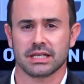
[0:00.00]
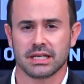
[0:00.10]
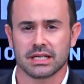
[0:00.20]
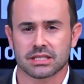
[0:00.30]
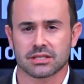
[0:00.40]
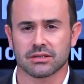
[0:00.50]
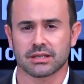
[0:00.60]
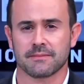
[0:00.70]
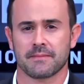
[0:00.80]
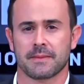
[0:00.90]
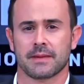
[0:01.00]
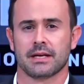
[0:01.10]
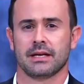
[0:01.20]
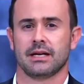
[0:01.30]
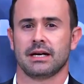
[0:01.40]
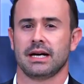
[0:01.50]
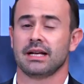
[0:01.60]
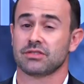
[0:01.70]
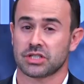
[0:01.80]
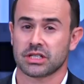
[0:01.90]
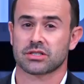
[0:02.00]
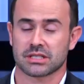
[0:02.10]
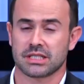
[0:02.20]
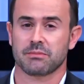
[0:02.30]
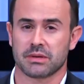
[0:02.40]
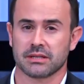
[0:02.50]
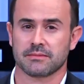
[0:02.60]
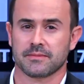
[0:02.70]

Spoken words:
in history and have changed us deeply.